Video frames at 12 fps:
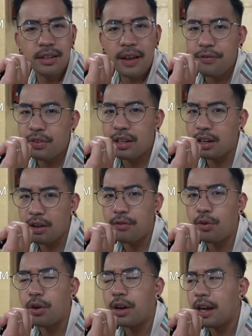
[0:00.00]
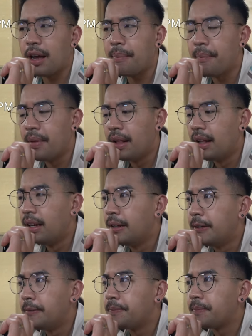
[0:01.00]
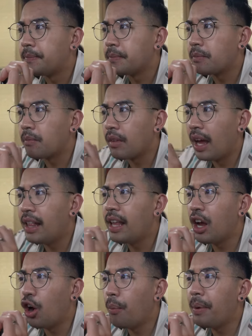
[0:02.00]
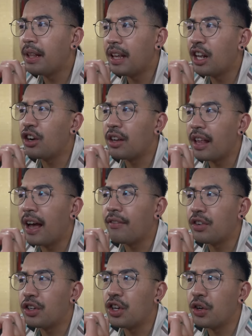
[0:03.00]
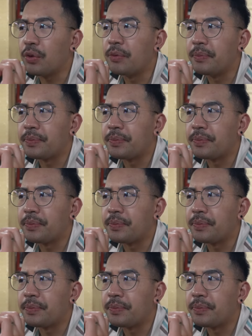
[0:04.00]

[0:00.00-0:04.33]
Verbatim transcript: Definitely not 4 a.m. And they open. And they open later in the afternoon.